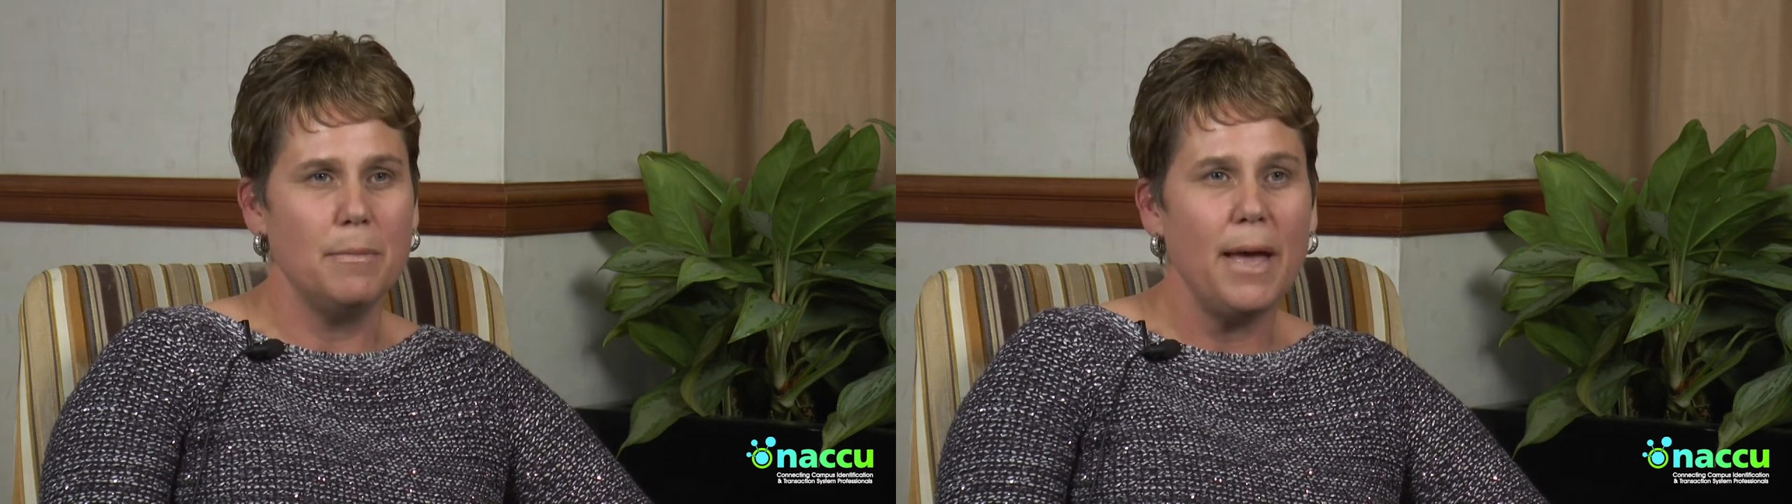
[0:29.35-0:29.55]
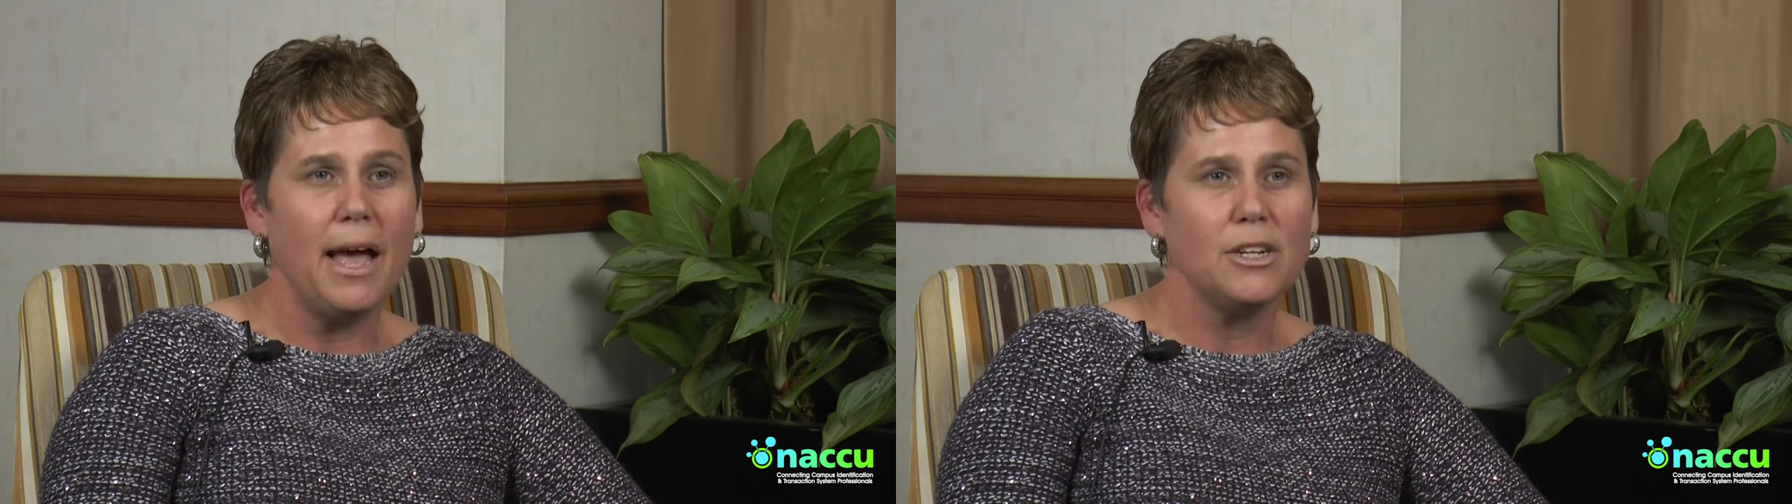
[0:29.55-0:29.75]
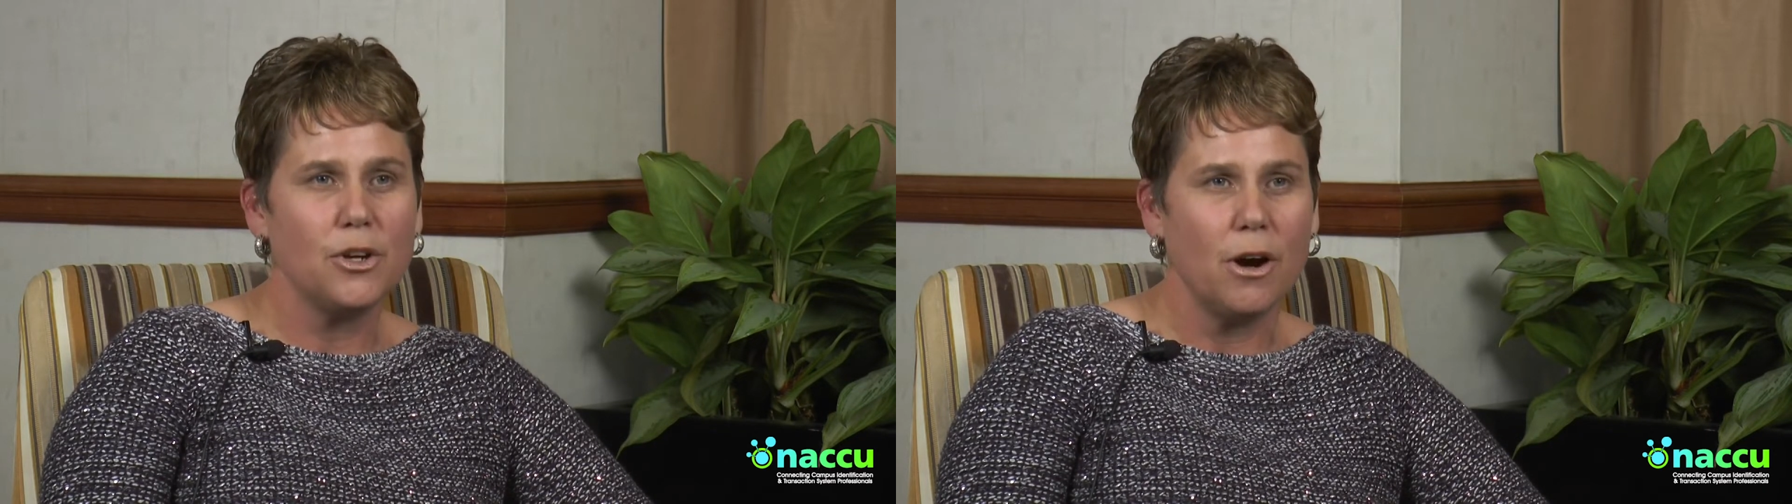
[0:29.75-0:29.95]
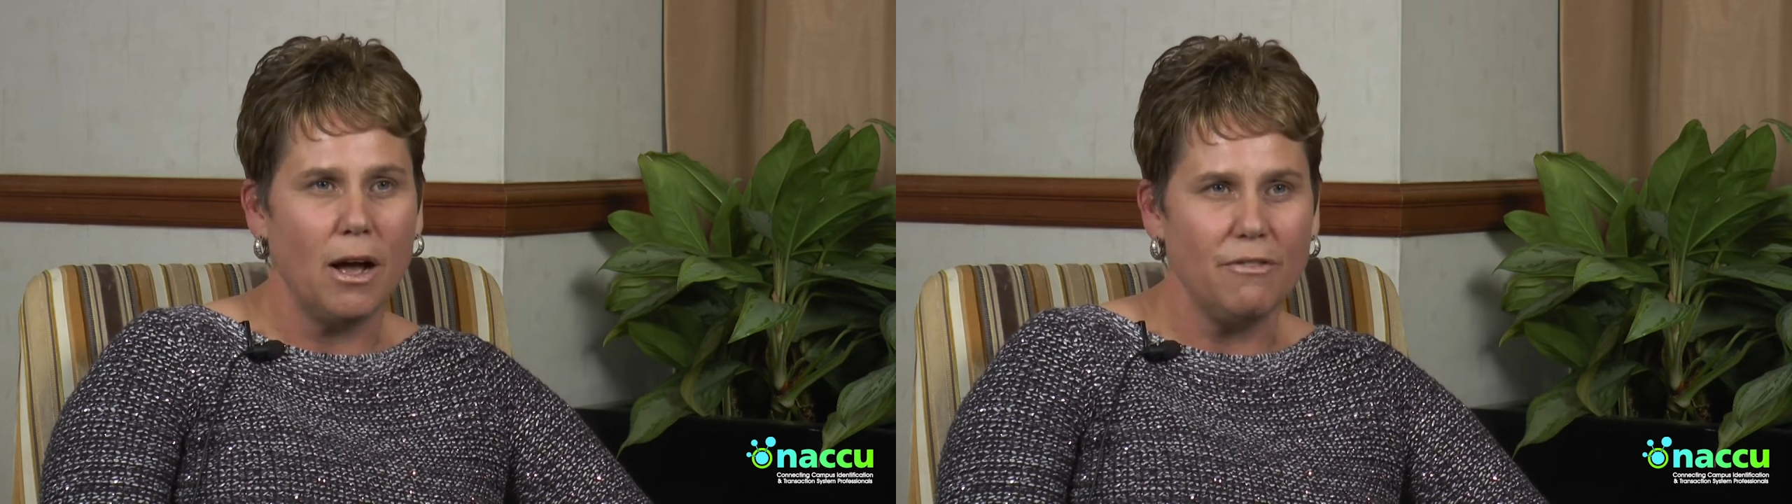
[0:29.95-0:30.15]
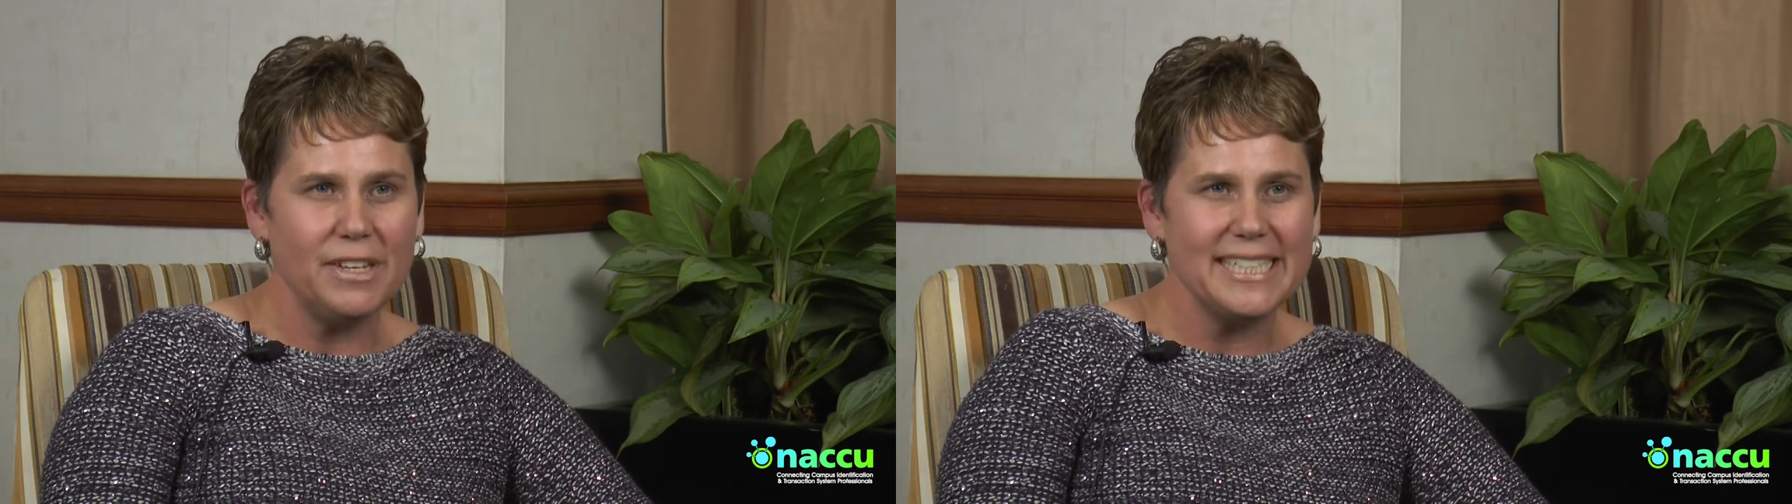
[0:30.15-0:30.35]
impact our
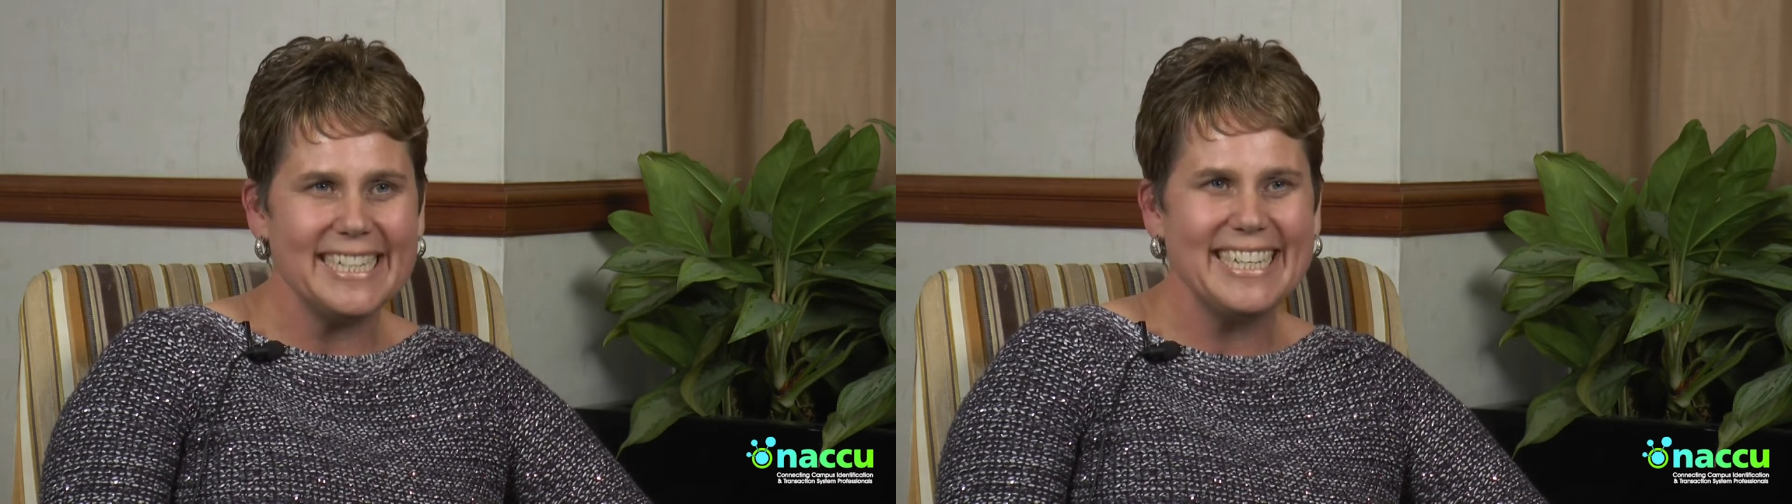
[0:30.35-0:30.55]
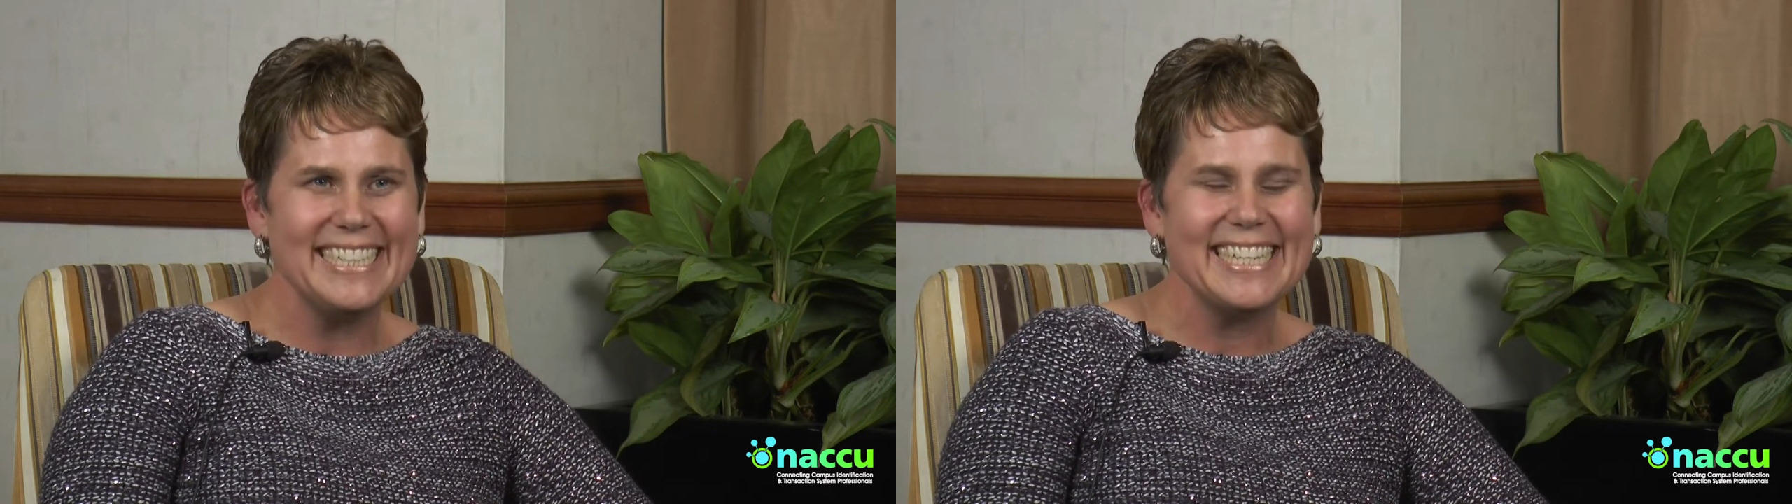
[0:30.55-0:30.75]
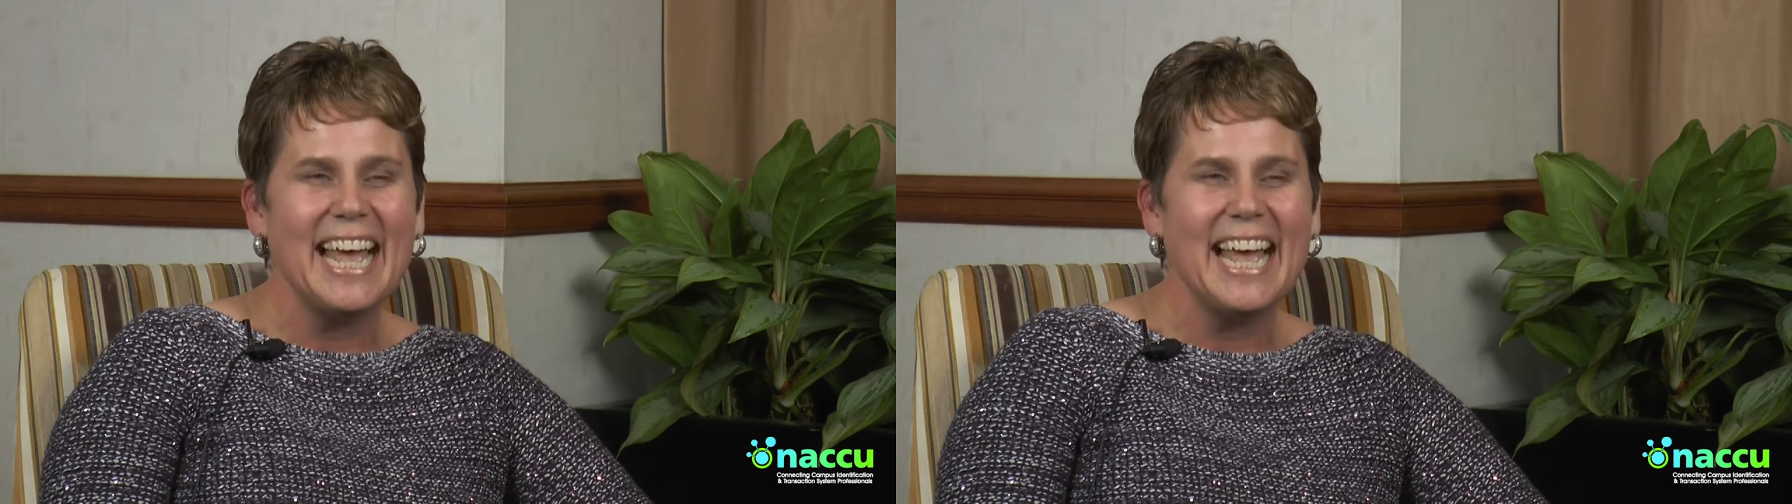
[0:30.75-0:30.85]
offices.